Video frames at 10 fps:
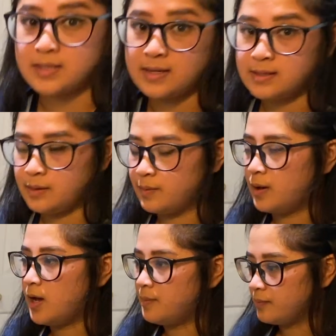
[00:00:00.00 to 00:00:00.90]
is nice
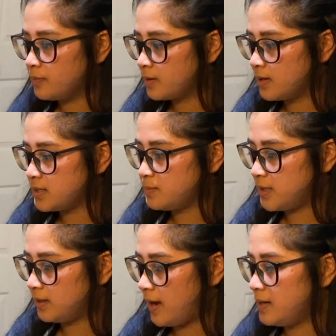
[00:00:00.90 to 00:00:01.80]
and is
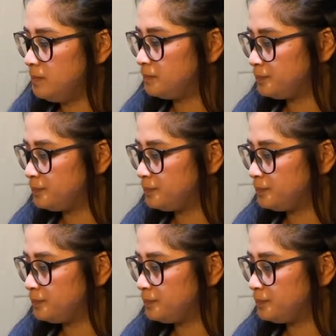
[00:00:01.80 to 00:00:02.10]
midline.